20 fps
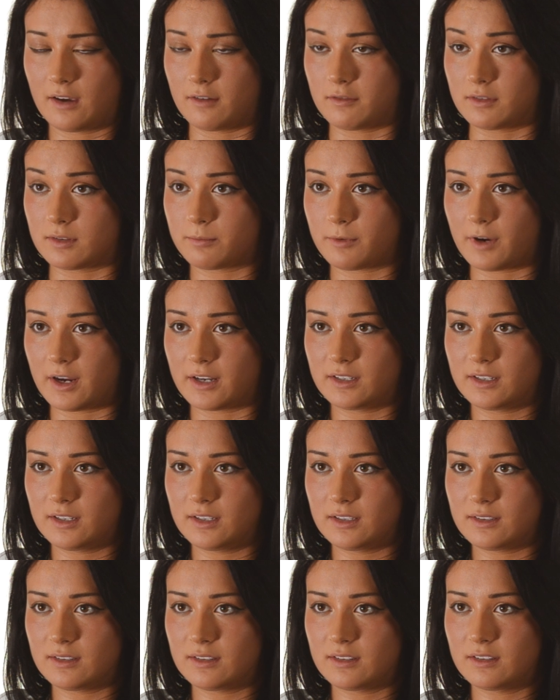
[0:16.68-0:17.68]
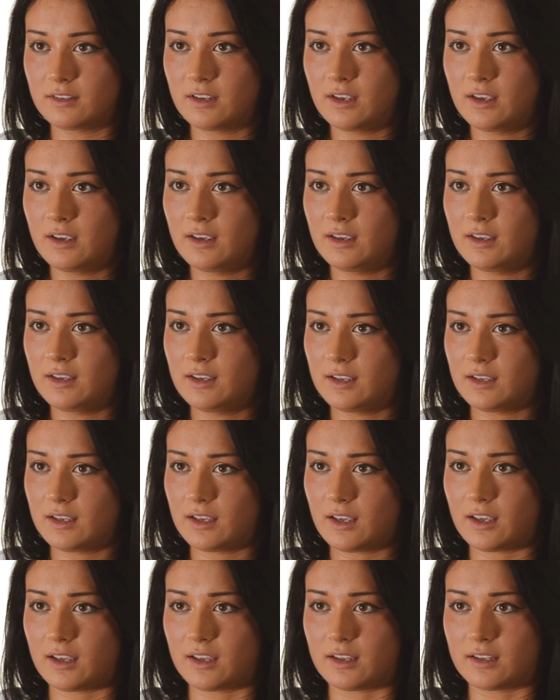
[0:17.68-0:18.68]
I was pregnant,
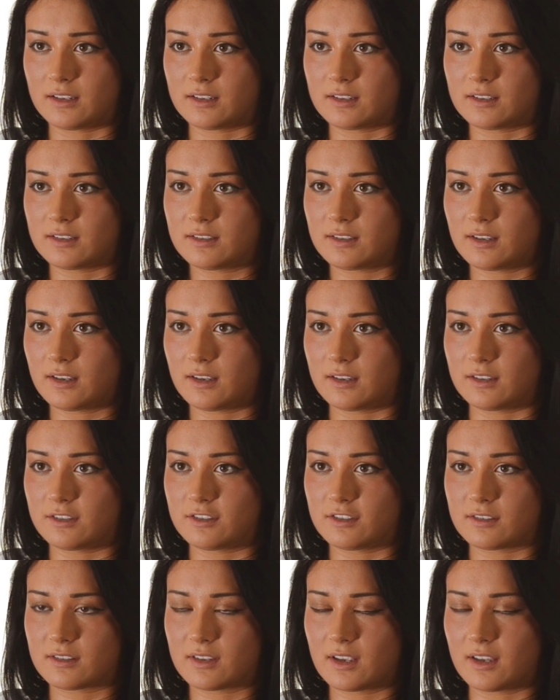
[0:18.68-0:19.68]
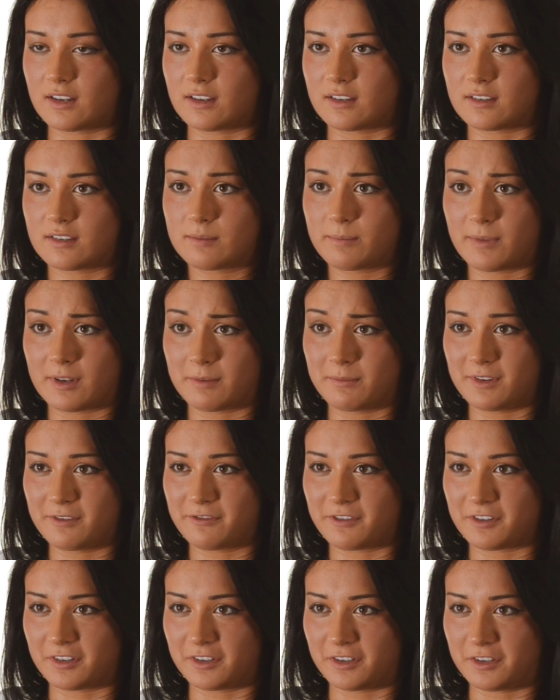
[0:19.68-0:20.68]
and it just kind of spun me
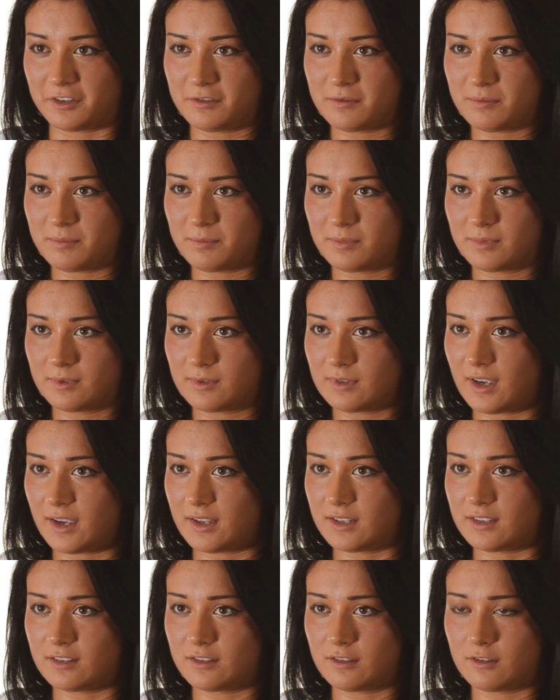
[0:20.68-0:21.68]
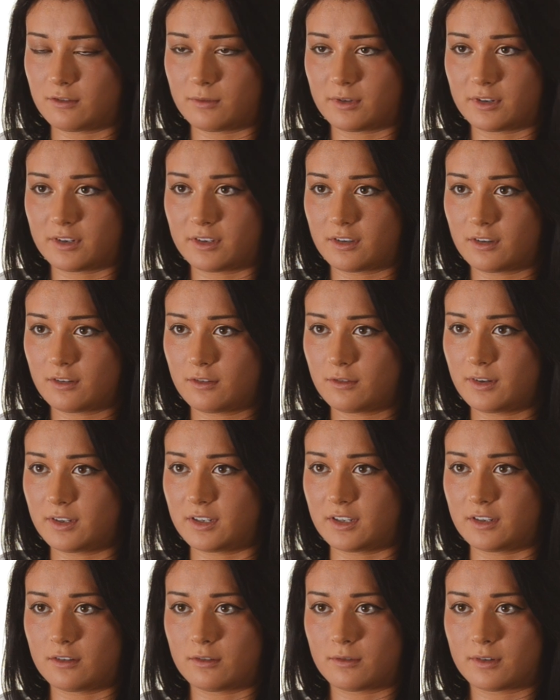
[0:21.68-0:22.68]
for a loop. I didn't know where to go, I
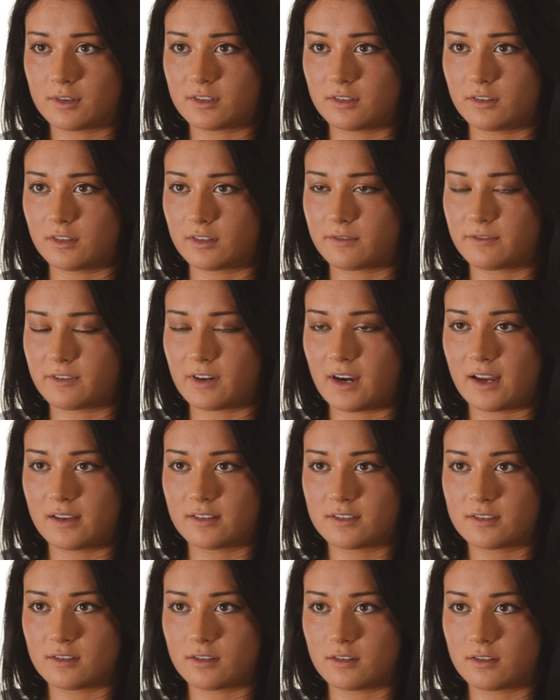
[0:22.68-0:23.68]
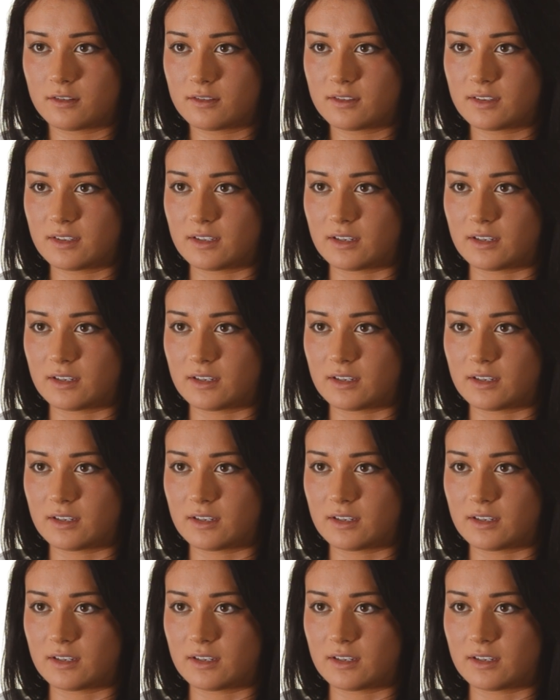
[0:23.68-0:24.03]
didn't know where to look for answers,